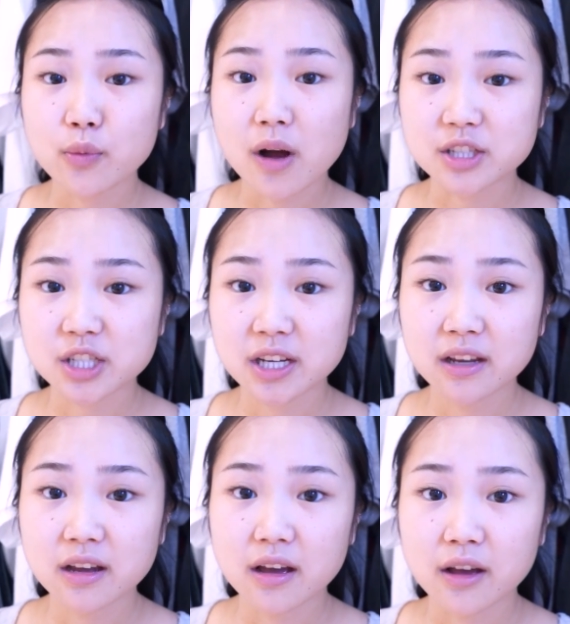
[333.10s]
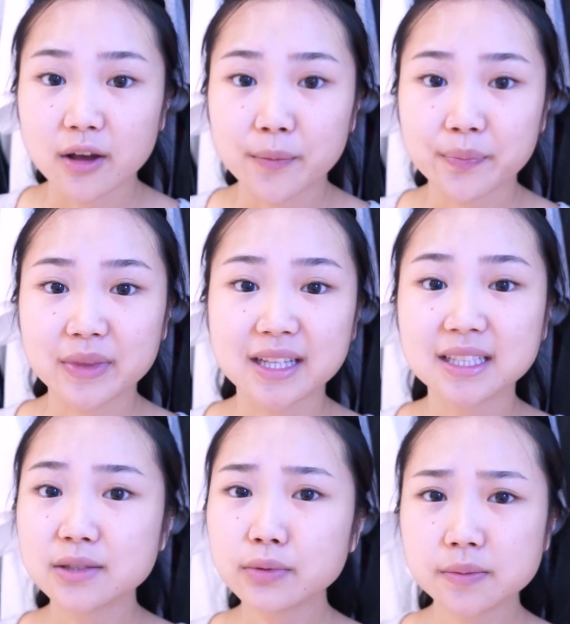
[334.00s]
Watching.
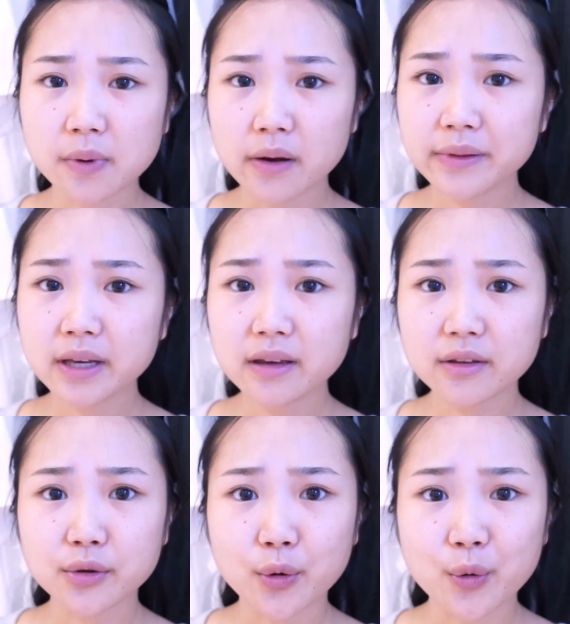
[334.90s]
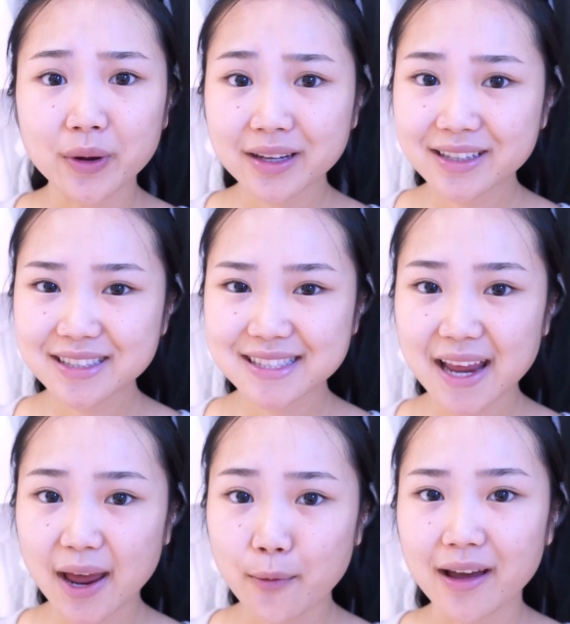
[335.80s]
This was probably the quickest
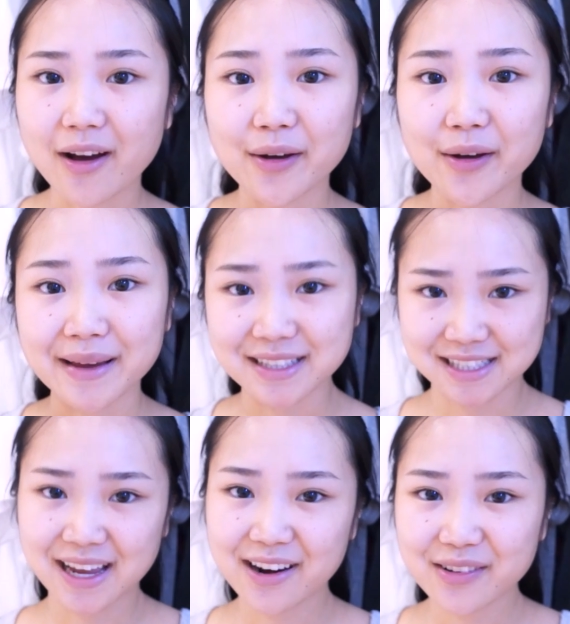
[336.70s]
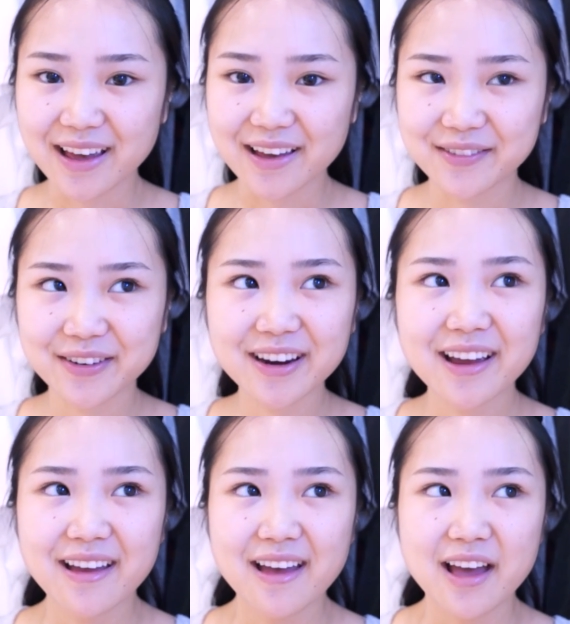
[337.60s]
DIY on my channel ever.
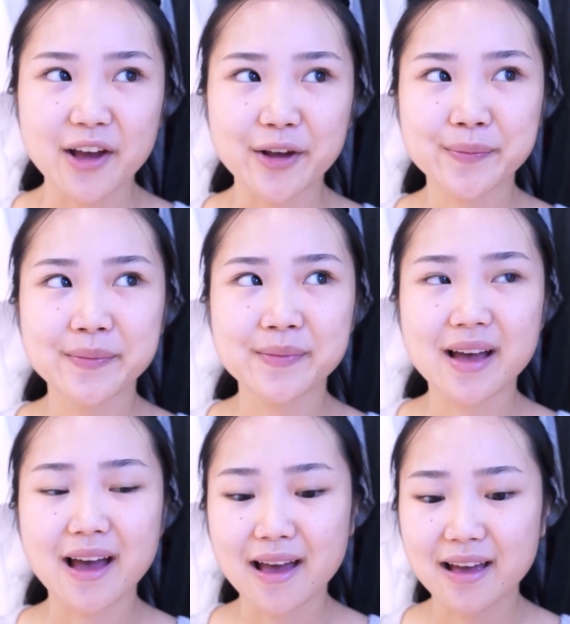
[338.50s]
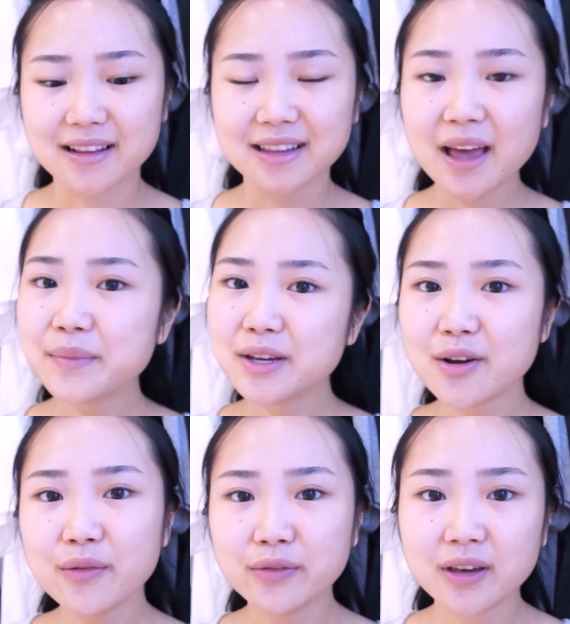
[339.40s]
Let me
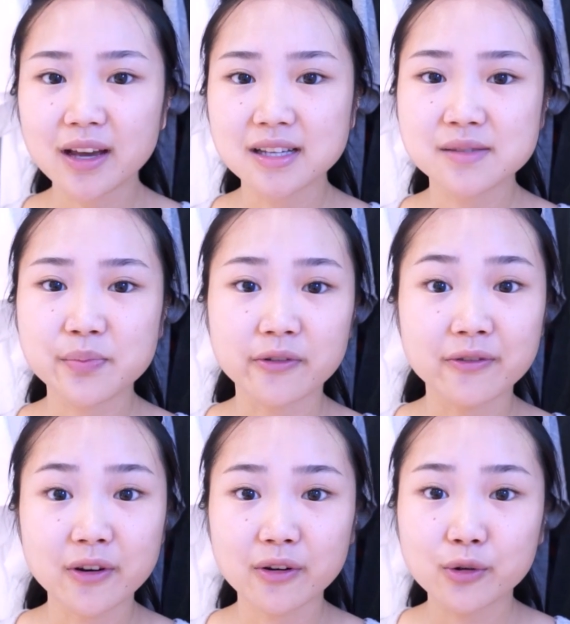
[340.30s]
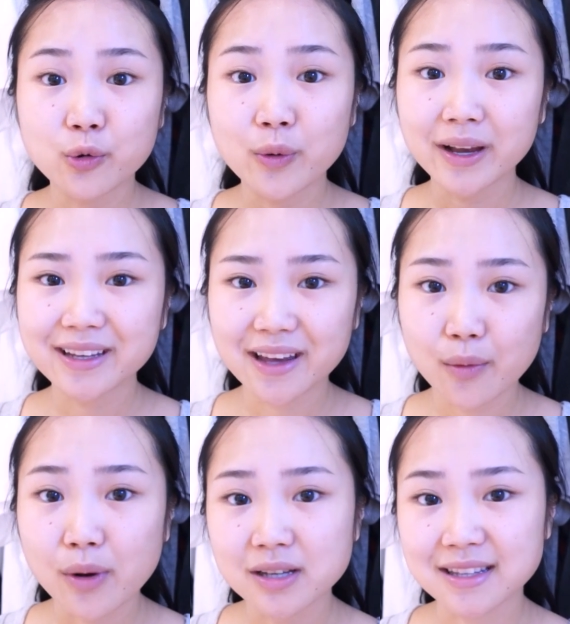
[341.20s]
know if you guys prefer quick
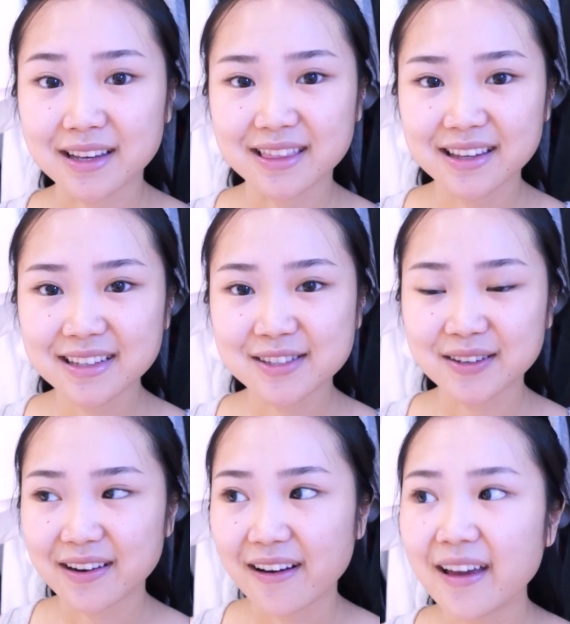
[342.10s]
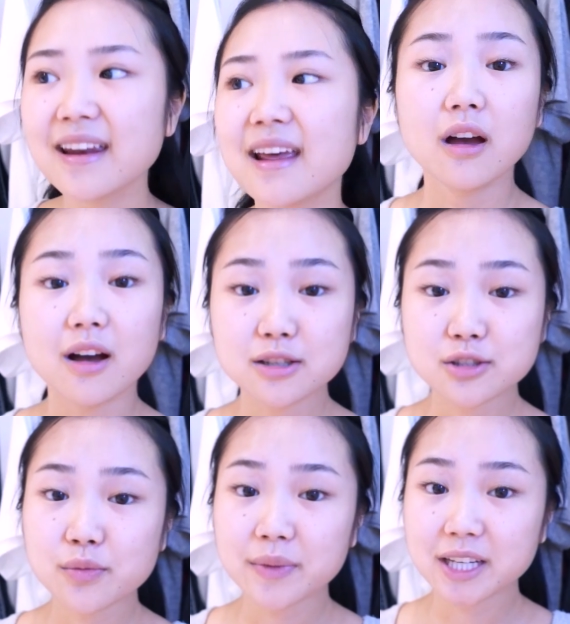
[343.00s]
DIYs like this or not.
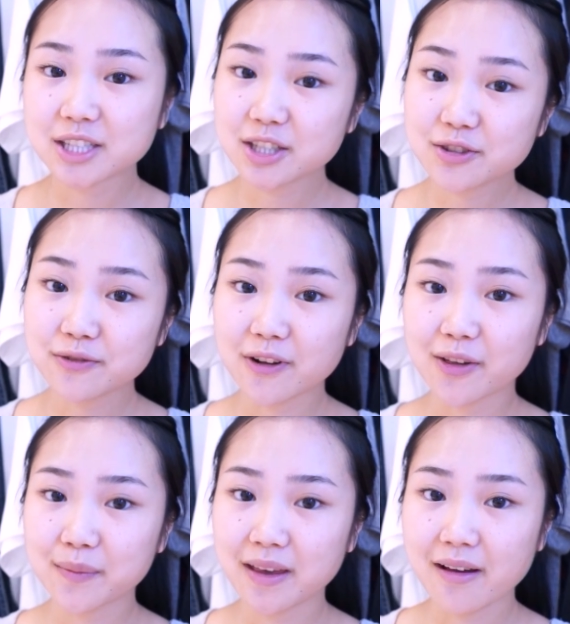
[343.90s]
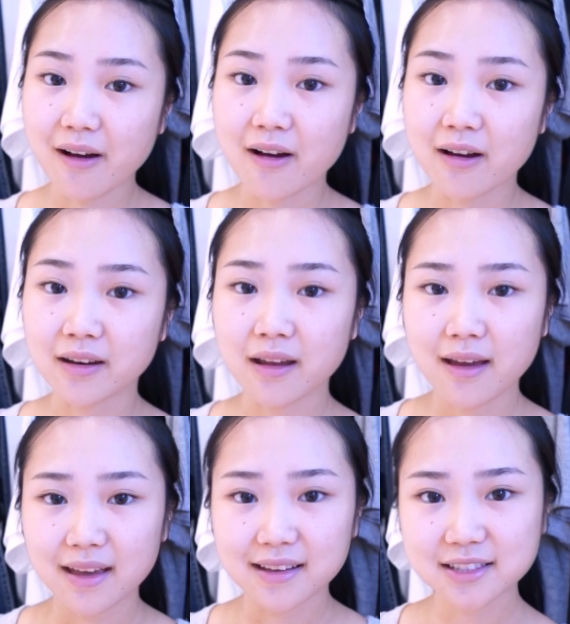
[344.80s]
Also, make sure to follow me on
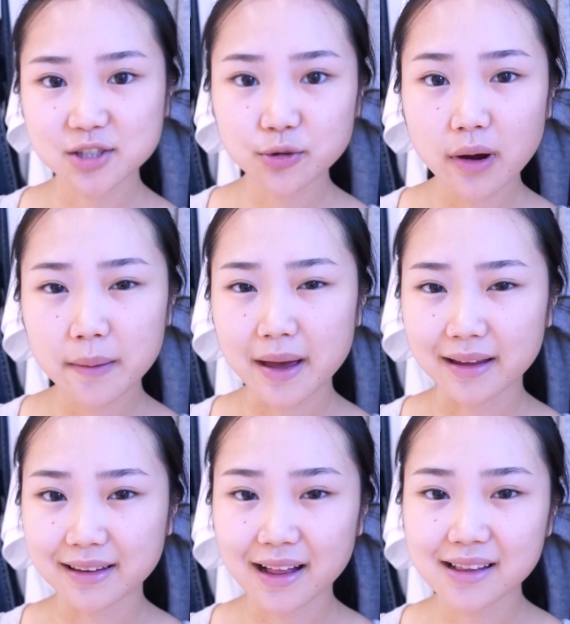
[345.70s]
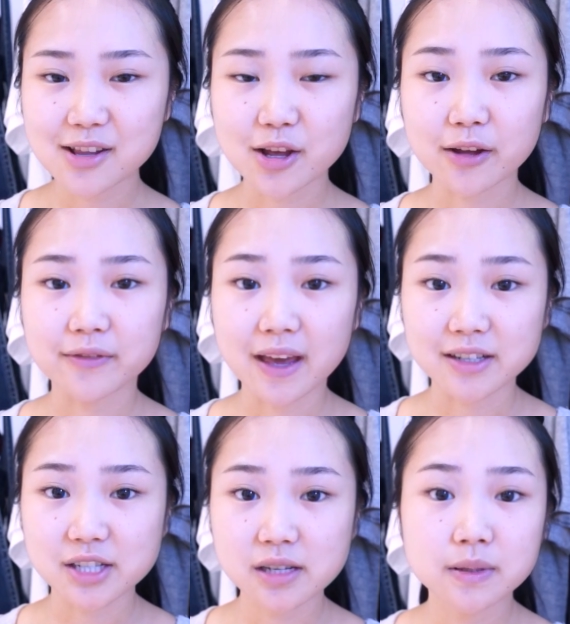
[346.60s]
Instagram at
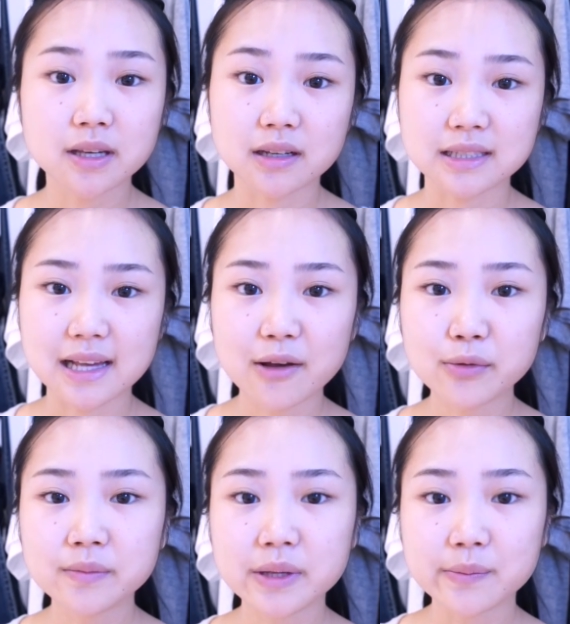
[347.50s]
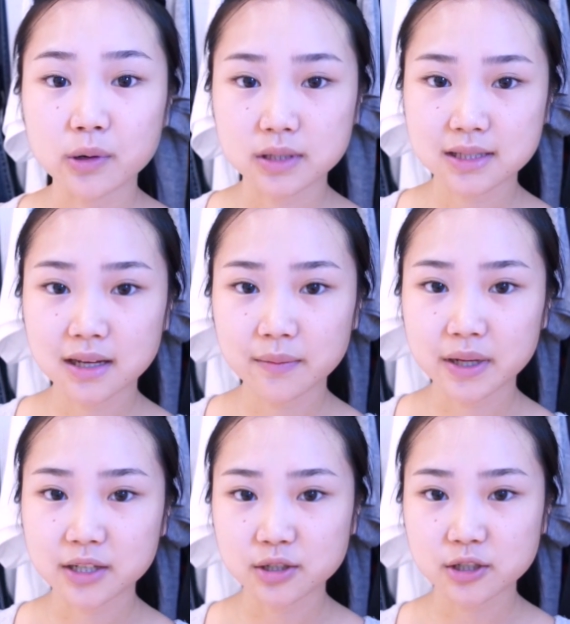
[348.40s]
kelly.bng because I will be posting
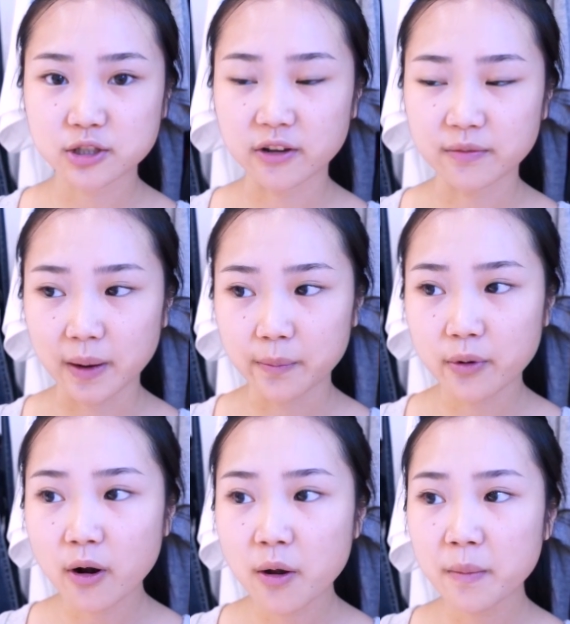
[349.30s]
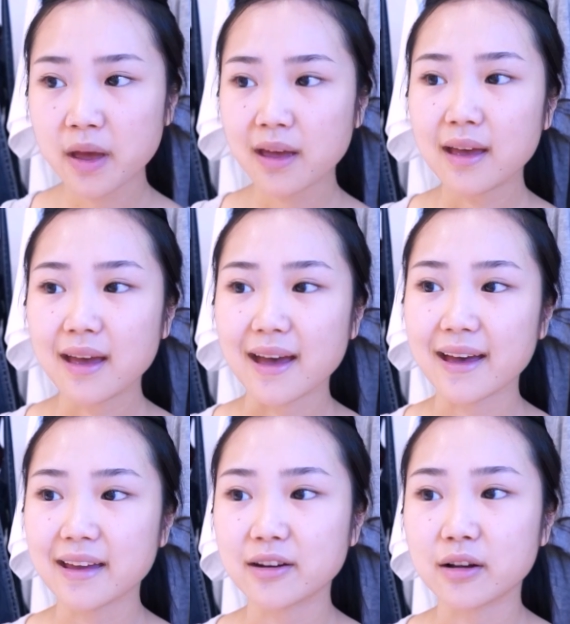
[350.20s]
pictures of my prom
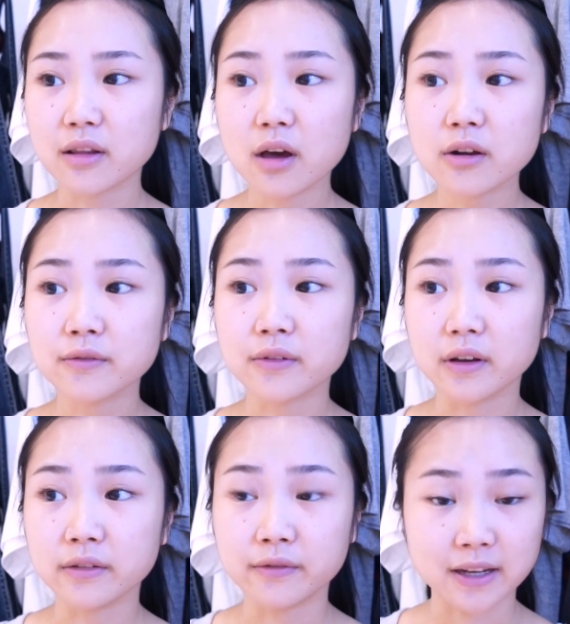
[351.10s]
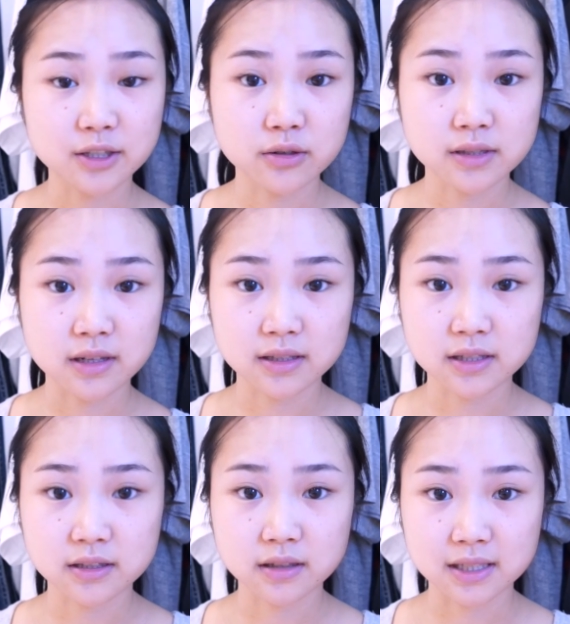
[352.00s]
and a lot of adventures
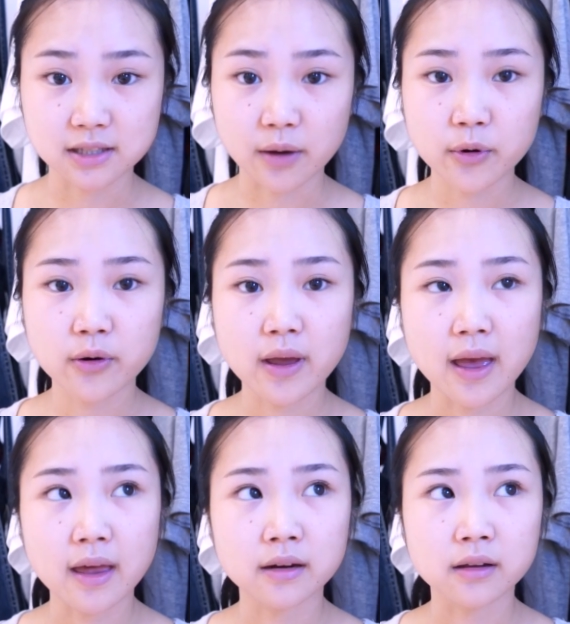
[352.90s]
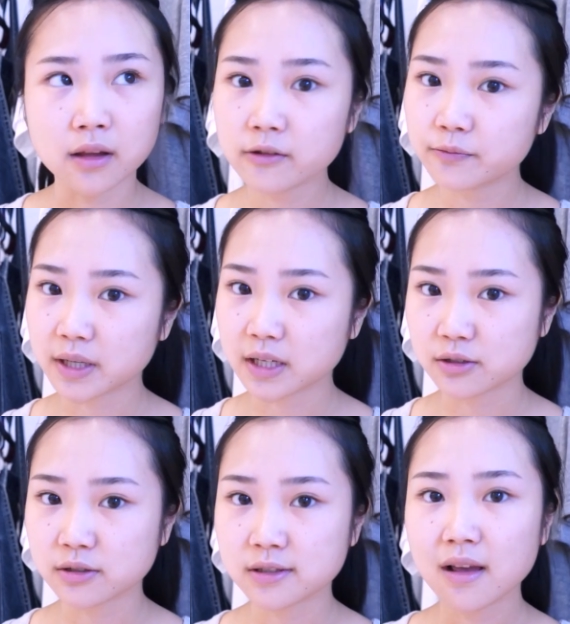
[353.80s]
this summer and a lot of
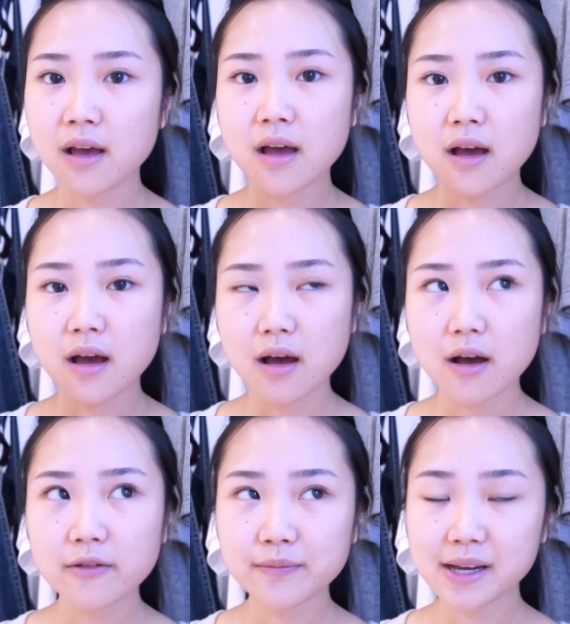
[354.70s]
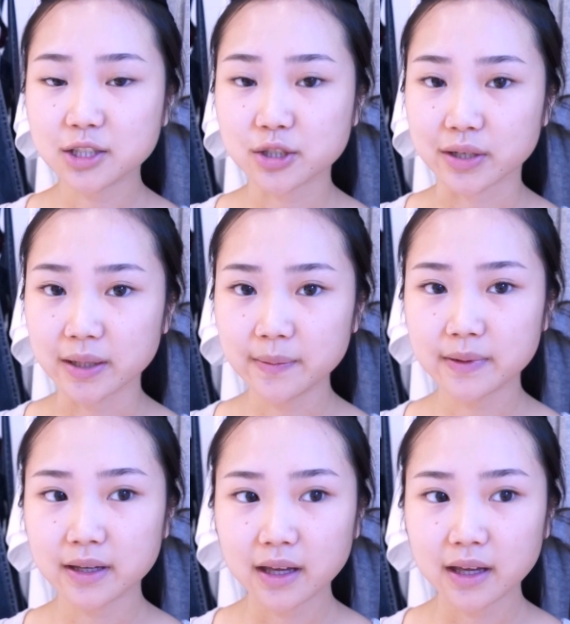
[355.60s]
pictures of my trip